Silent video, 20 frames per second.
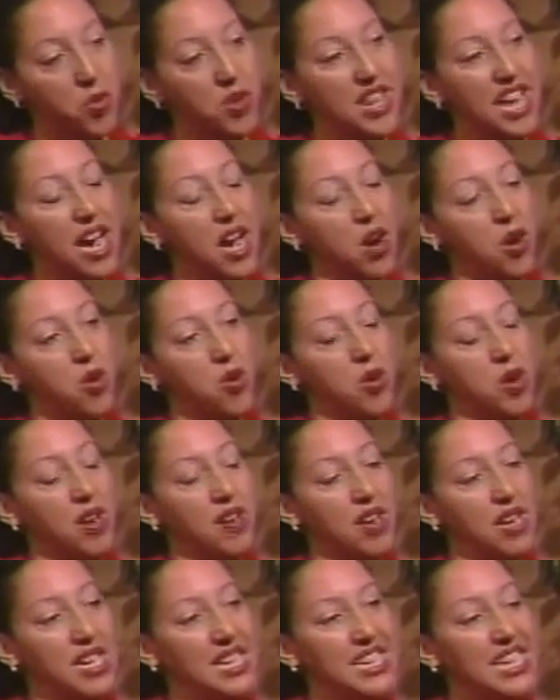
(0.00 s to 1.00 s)
without
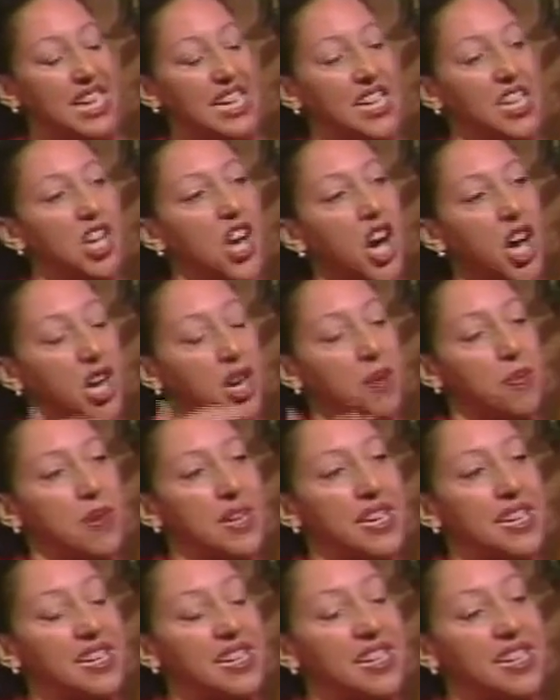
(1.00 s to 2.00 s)
getting caught
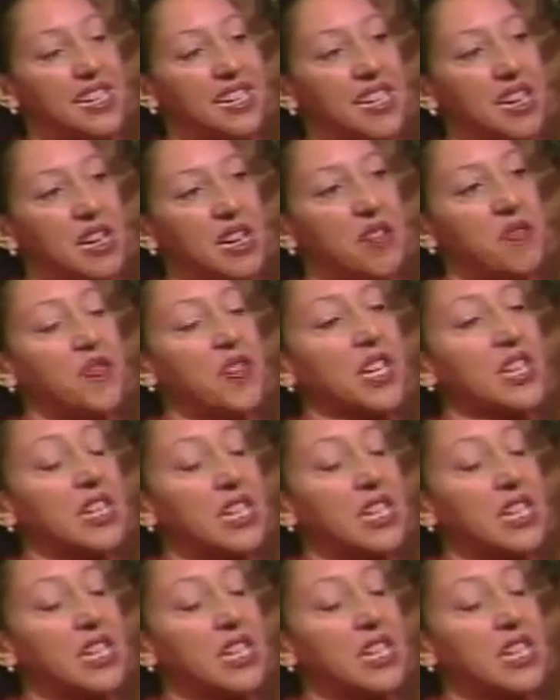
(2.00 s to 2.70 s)
up in Defense.